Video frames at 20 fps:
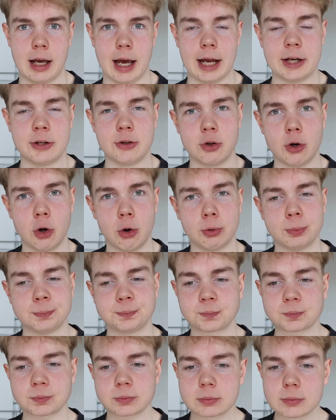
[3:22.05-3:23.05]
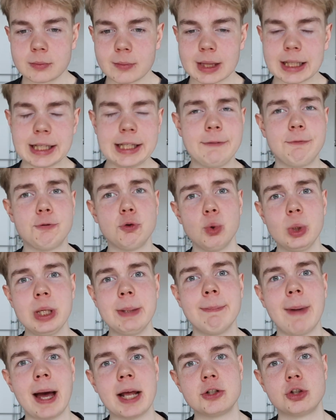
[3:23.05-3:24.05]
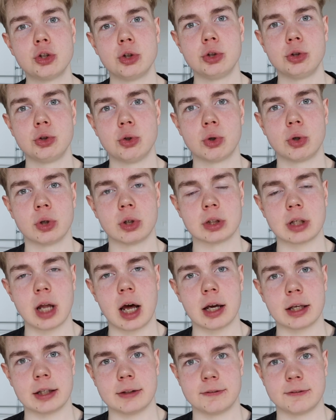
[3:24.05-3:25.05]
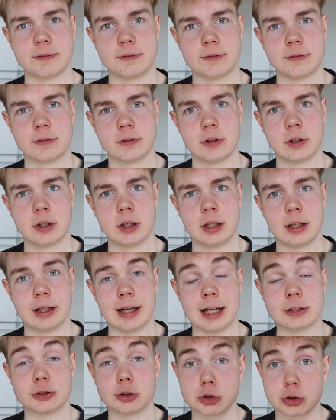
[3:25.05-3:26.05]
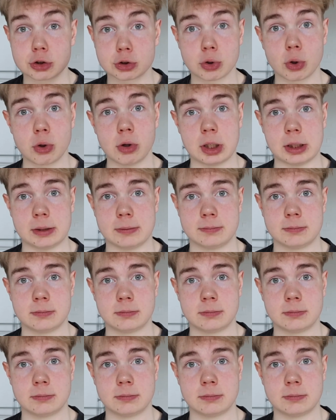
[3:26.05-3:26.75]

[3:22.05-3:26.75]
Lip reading: And if you imagine your life as a story,